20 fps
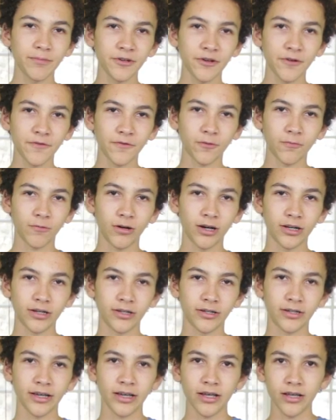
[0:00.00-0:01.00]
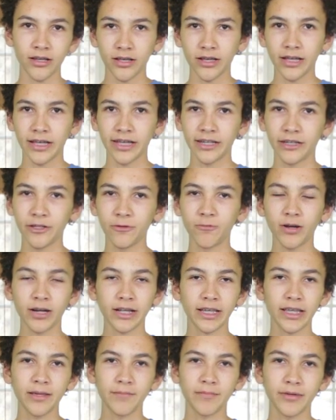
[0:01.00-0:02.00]
be overwatered and you
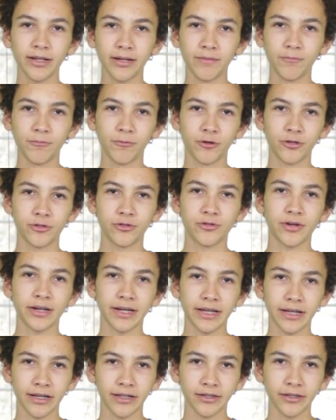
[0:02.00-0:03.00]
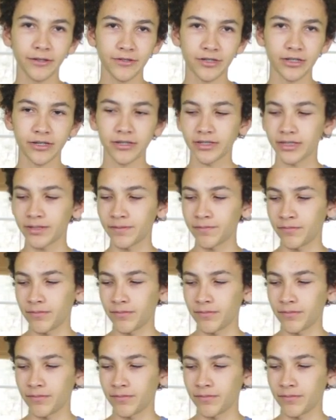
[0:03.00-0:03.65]
want to keep it in more dry enclosures.